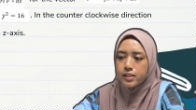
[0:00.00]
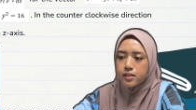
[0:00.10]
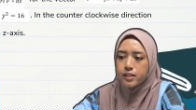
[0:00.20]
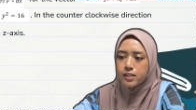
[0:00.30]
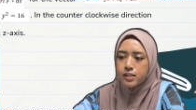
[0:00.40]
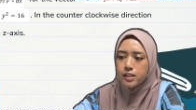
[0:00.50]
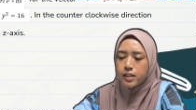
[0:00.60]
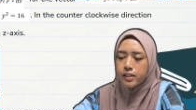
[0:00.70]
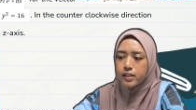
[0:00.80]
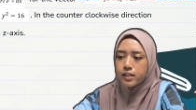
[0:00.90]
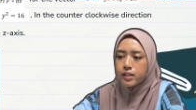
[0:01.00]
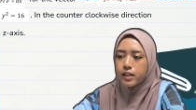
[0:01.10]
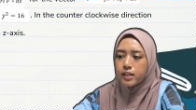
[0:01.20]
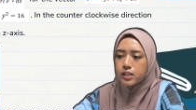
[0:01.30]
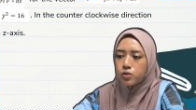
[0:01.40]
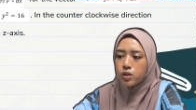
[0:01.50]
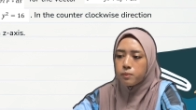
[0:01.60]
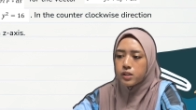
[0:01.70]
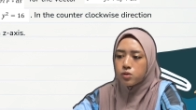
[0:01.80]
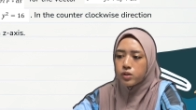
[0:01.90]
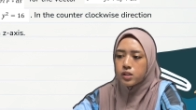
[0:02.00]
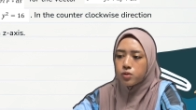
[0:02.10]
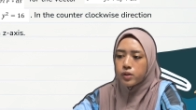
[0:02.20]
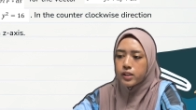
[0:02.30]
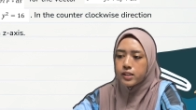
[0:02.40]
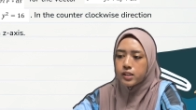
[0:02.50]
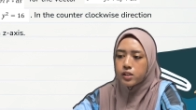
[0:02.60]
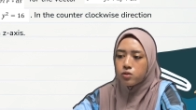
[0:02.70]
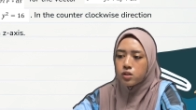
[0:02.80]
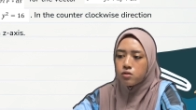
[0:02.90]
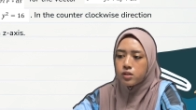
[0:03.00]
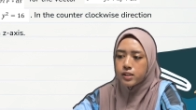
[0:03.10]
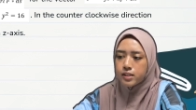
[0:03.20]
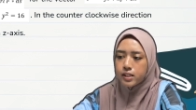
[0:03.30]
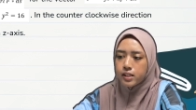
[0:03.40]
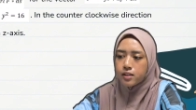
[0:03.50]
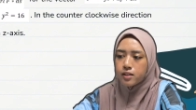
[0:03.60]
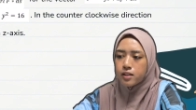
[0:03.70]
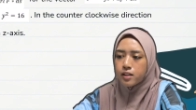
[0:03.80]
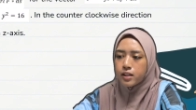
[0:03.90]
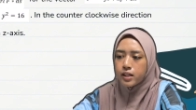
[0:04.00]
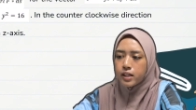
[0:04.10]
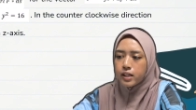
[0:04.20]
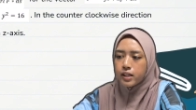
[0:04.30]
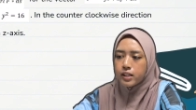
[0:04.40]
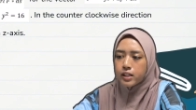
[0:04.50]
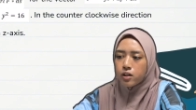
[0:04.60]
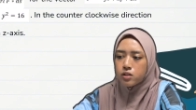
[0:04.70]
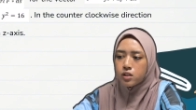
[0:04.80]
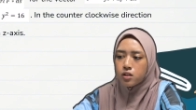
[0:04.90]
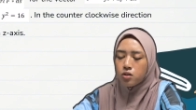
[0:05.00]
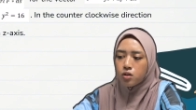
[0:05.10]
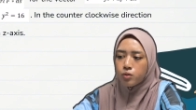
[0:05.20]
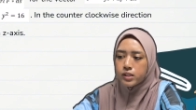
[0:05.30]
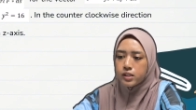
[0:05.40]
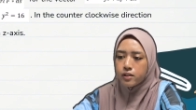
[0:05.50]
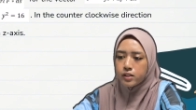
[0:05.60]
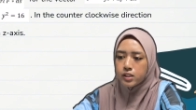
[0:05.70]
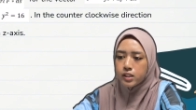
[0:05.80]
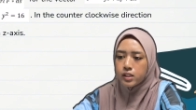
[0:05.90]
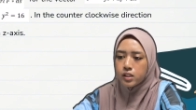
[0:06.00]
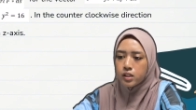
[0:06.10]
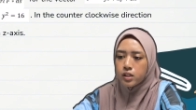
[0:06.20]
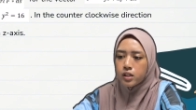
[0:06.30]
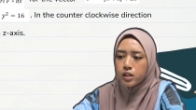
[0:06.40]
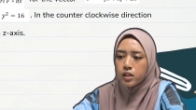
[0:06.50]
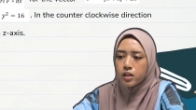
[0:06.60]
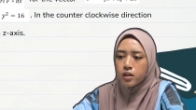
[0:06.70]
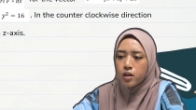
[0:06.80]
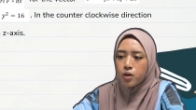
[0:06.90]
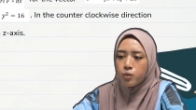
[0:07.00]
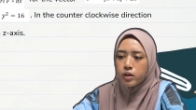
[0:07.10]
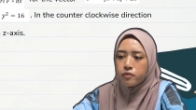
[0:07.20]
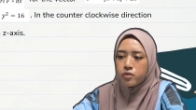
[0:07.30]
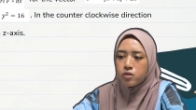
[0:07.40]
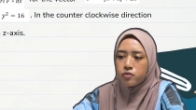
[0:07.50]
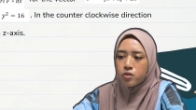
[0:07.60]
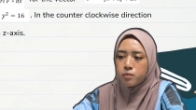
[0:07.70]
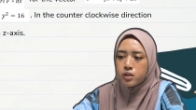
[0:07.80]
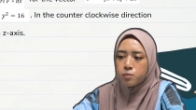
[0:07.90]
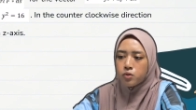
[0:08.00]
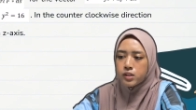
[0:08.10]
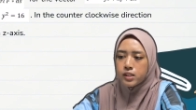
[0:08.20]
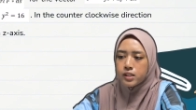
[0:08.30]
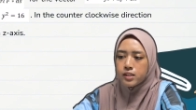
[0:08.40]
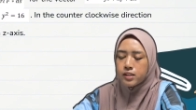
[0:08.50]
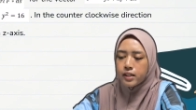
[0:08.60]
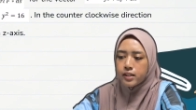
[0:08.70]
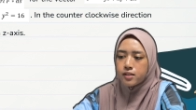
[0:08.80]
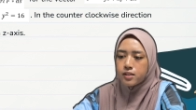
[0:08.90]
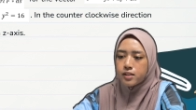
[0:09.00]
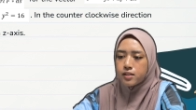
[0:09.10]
plus z square is equal to 13.2. Inside the cylinder, x square plus y square is equal to 16. In the counterclockwise direction,